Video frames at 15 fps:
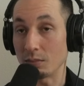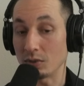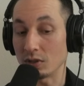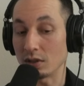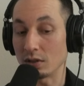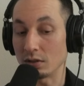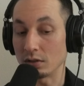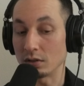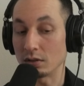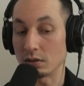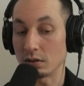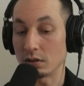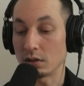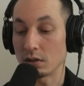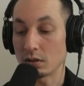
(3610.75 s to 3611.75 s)
I'm still,
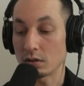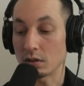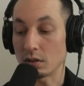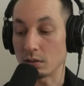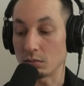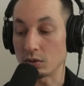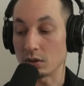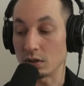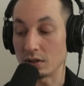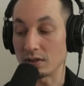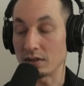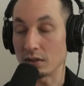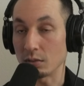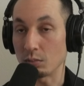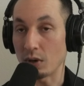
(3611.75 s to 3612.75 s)
I'm sure
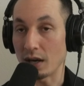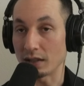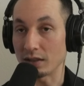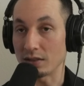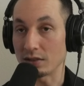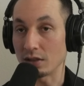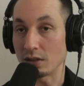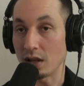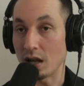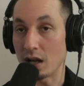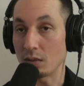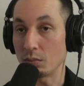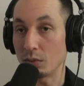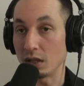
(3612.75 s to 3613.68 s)
it's still practiced a lot.